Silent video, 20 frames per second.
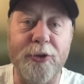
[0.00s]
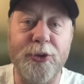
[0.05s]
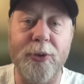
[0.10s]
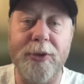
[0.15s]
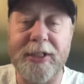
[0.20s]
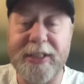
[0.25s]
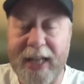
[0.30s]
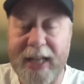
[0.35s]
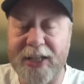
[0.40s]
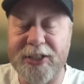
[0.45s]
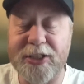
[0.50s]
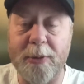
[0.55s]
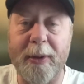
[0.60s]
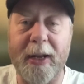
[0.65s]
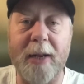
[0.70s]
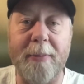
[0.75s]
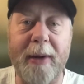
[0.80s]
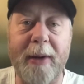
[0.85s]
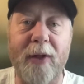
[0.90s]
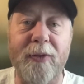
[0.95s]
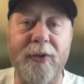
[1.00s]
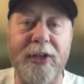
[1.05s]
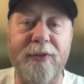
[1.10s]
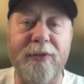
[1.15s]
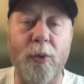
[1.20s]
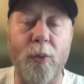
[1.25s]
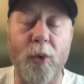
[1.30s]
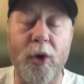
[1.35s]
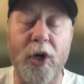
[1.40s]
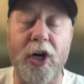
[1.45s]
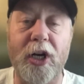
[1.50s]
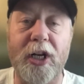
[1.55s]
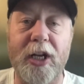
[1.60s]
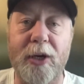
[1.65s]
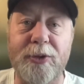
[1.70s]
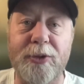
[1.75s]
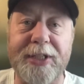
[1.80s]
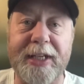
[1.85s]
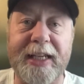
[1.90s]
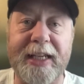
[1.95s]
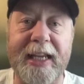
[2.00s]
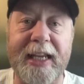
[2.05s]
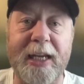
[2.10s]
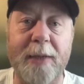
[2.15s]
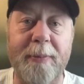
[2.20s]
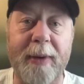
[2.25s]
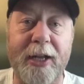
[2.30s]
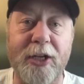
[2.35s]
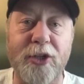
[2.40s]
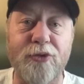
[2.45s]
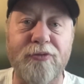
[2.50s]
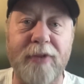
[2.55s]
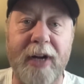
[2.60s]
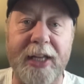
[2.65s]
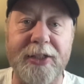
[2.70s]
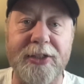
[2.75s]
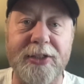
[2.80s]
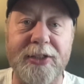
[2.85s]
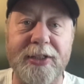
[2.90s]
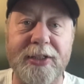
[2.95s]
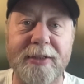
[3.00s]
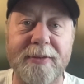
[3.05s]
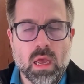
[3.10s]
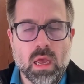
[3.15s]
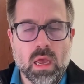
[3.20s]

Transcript: Do you want to tell us a bit about the different workloads that Geekbench runs?